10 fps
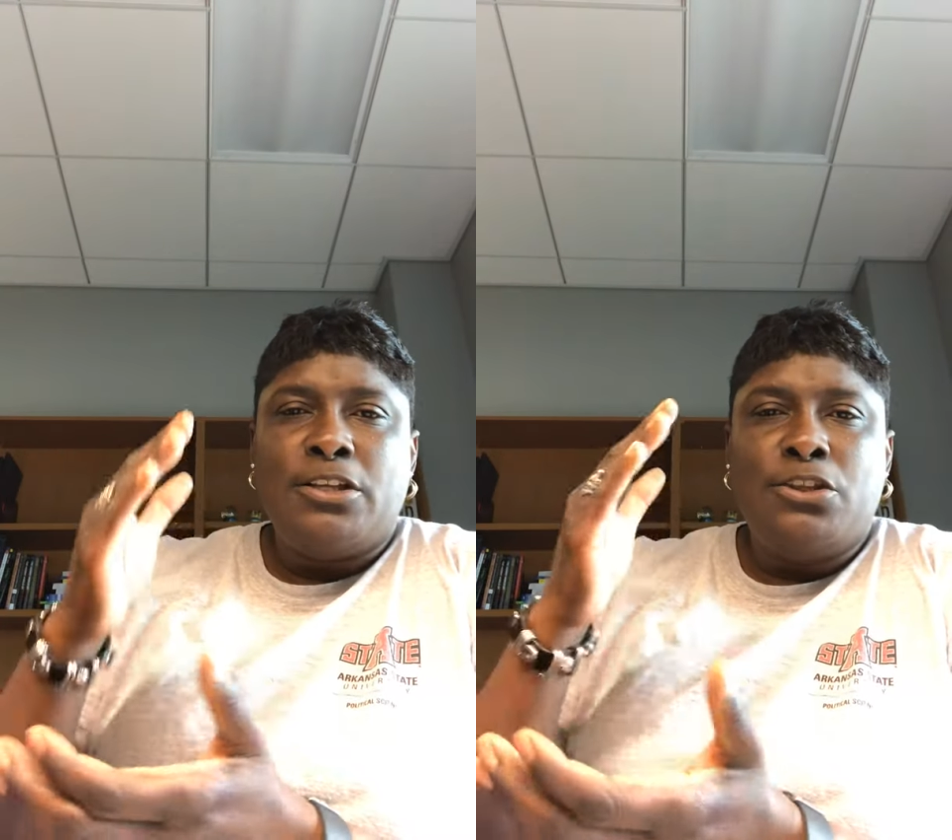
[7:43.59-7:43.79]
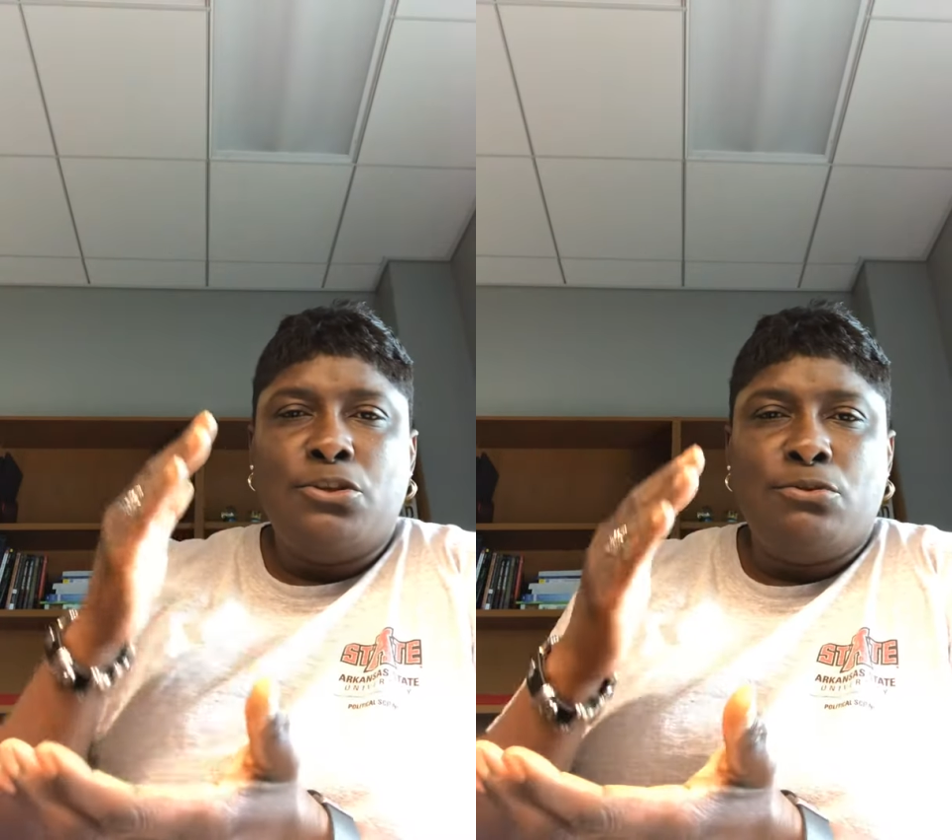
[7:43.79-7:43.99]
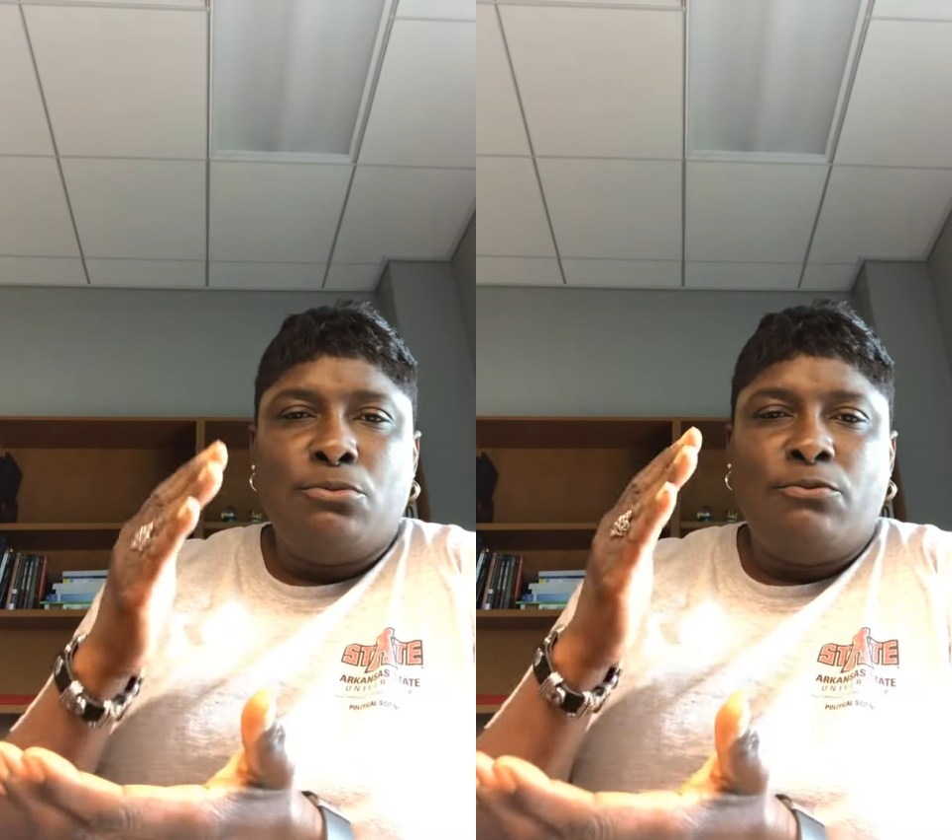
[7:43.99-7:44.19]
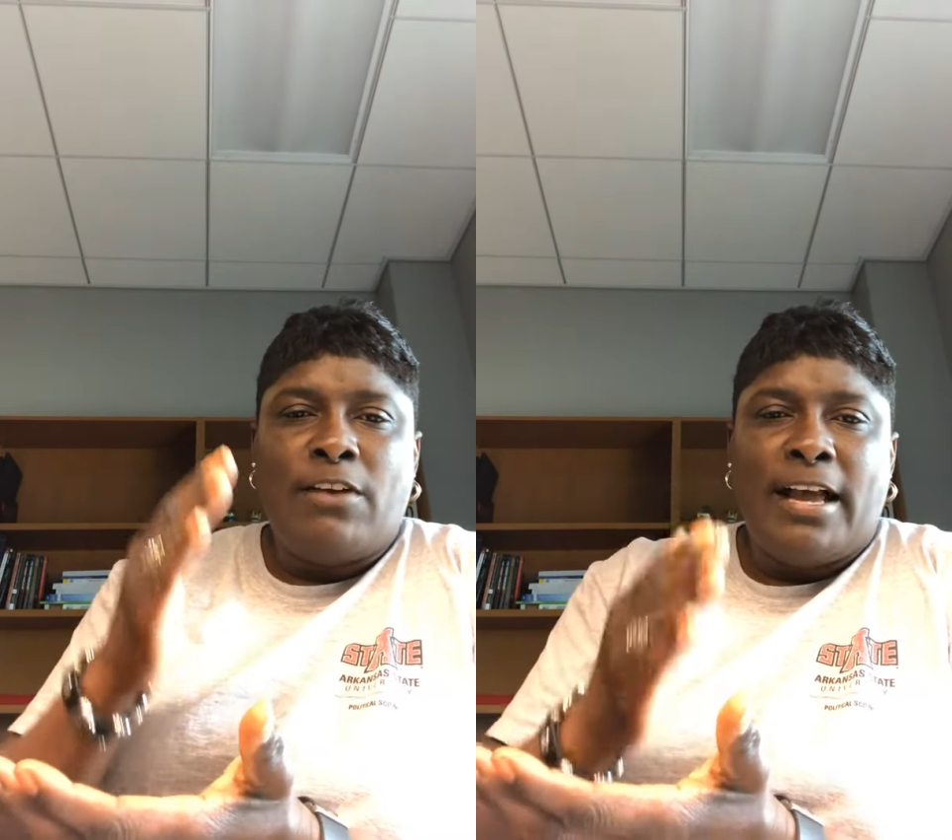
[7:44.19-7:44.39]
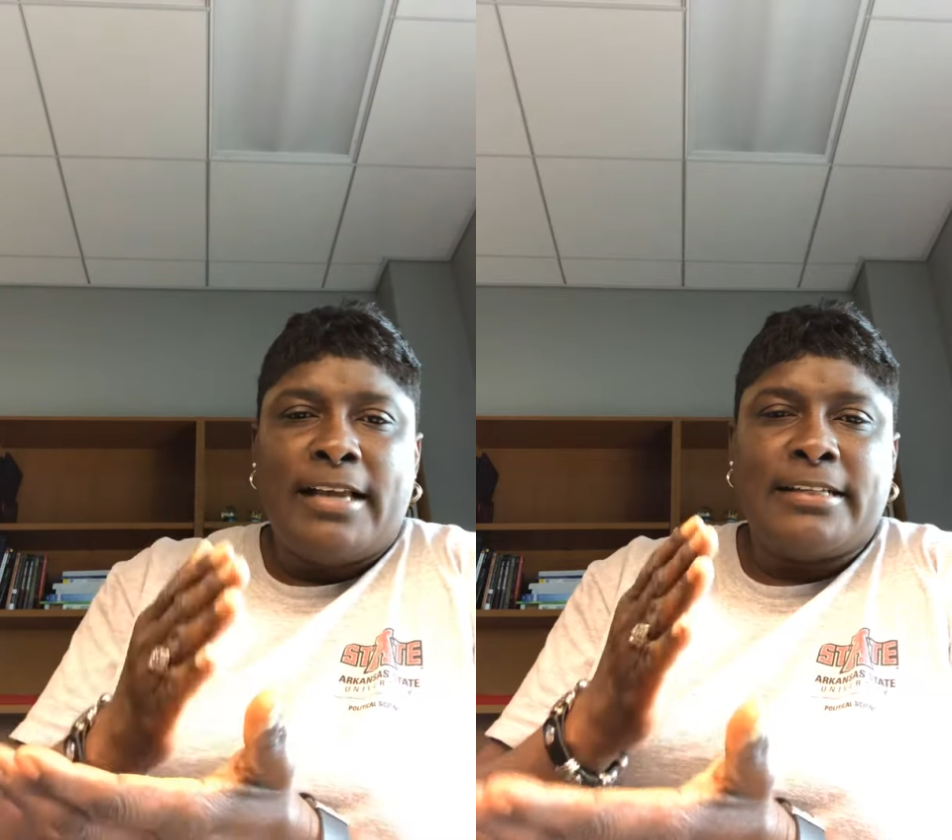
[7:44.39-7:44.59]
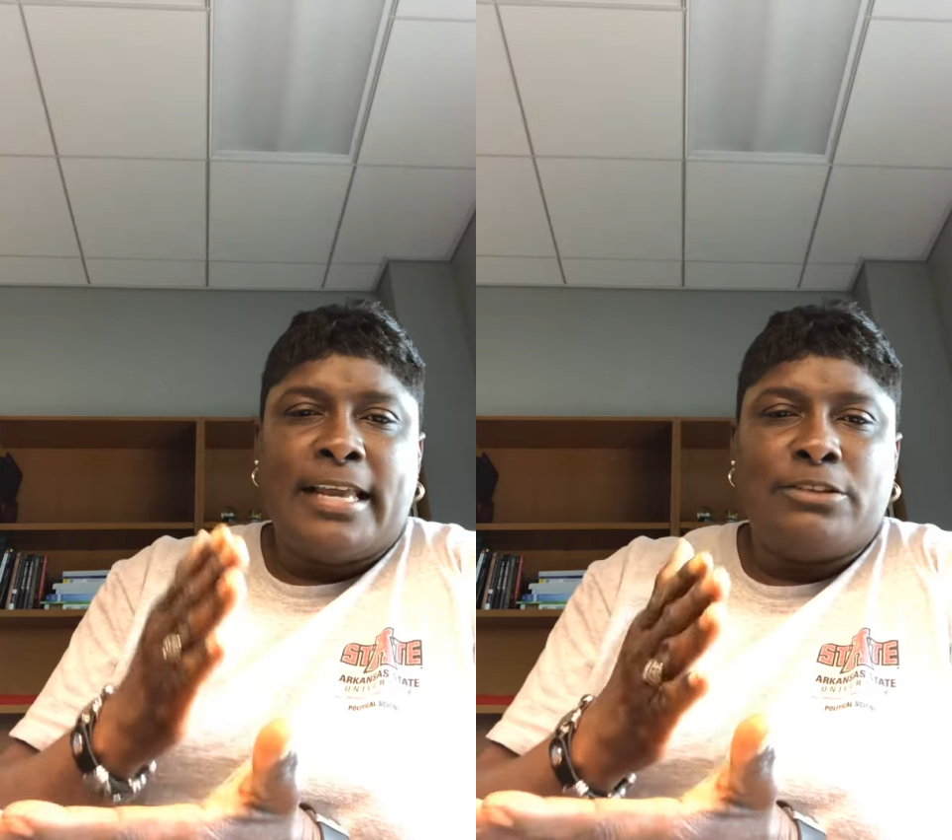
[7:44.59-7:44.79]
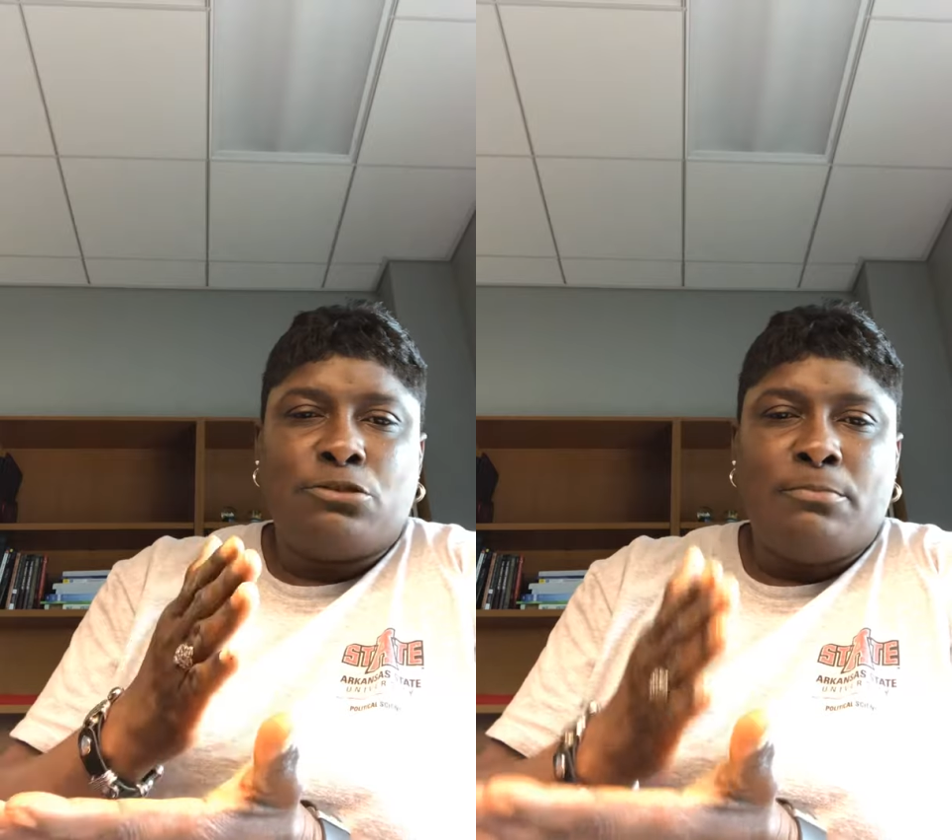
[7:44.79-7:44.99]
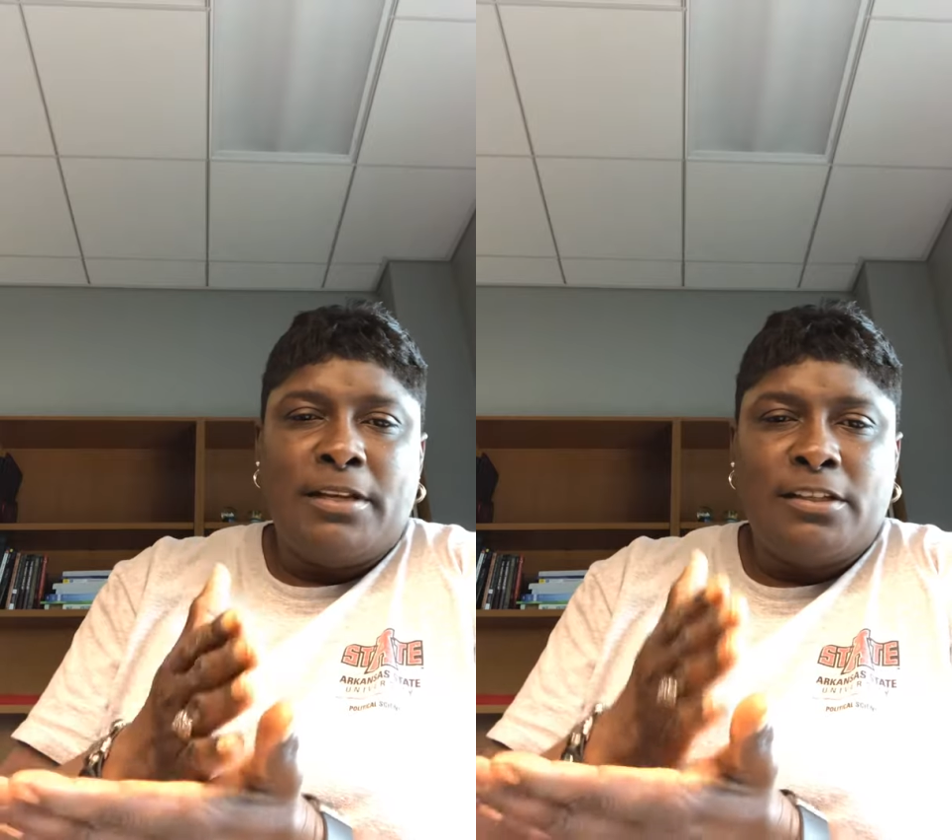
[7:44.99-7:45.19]
you find a
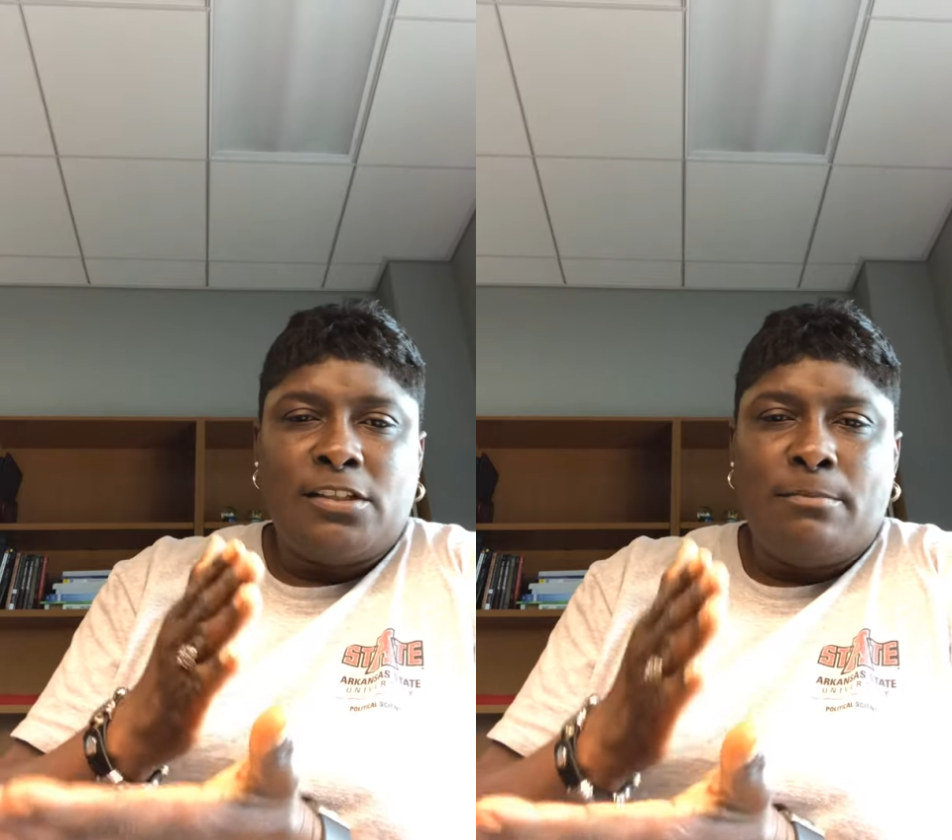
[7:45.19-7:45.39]
tremendous